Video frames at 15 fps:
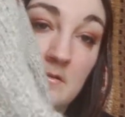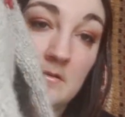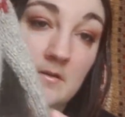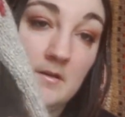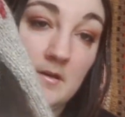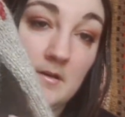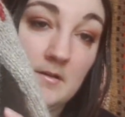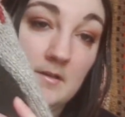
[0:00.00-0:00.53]

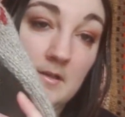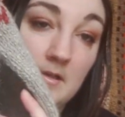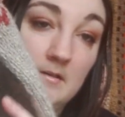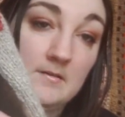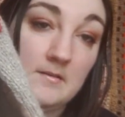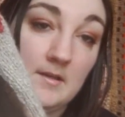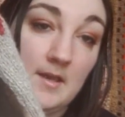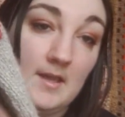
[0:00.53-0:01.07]
currently.
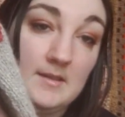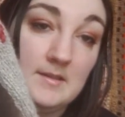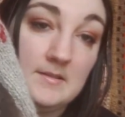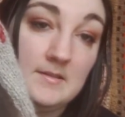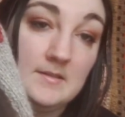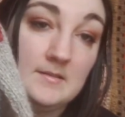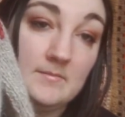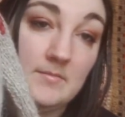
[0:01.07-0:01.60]
Again,
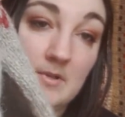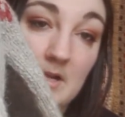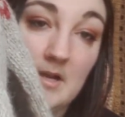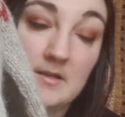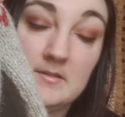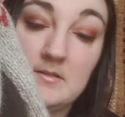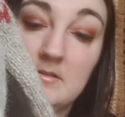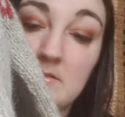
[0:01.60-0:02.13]
this isn't
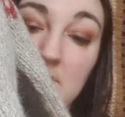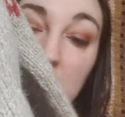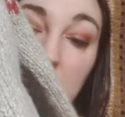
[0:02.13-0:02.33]
blocked, so